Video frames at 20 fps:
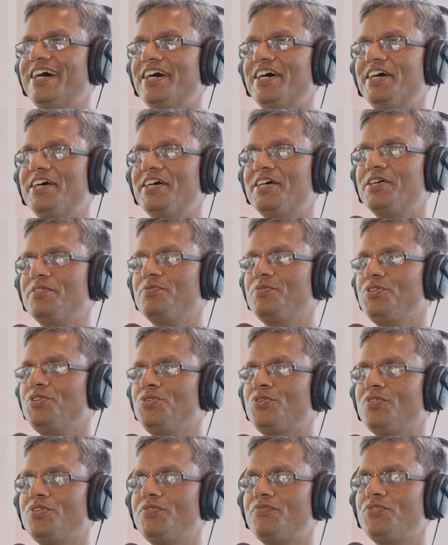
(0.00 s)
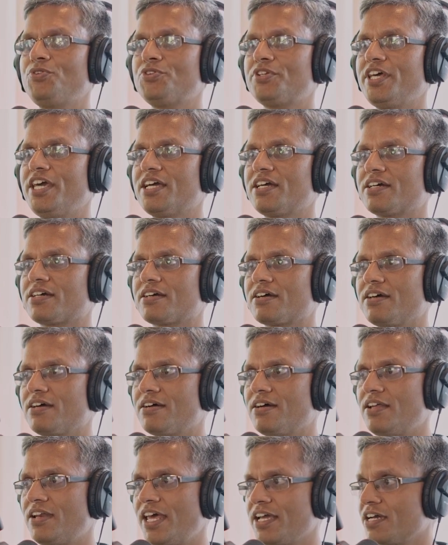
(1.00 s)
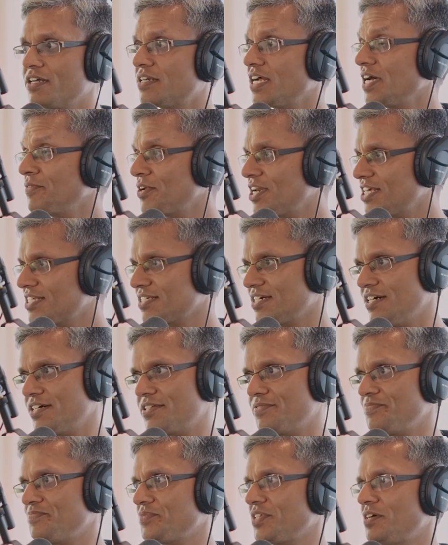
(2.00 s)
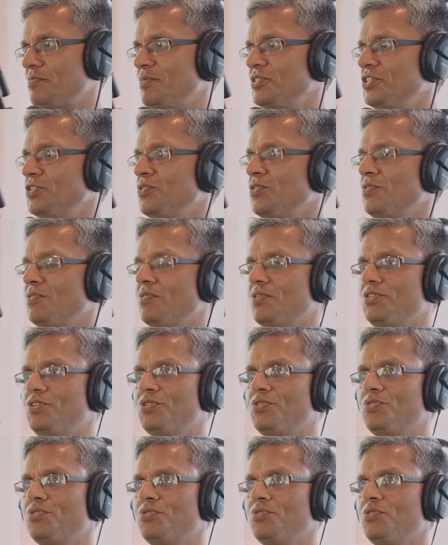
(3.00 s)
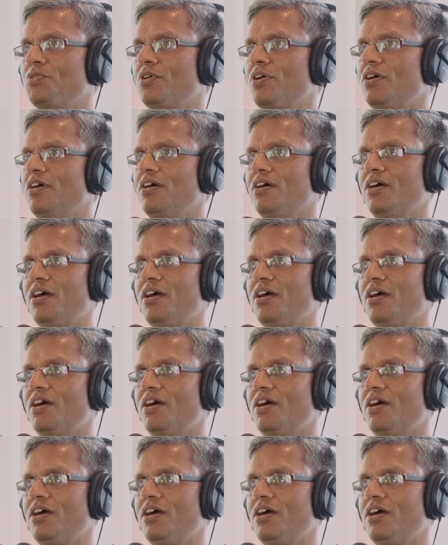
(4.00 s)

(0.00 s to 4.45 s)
Uh, you, if you take like a driverless car, I mean, you, you,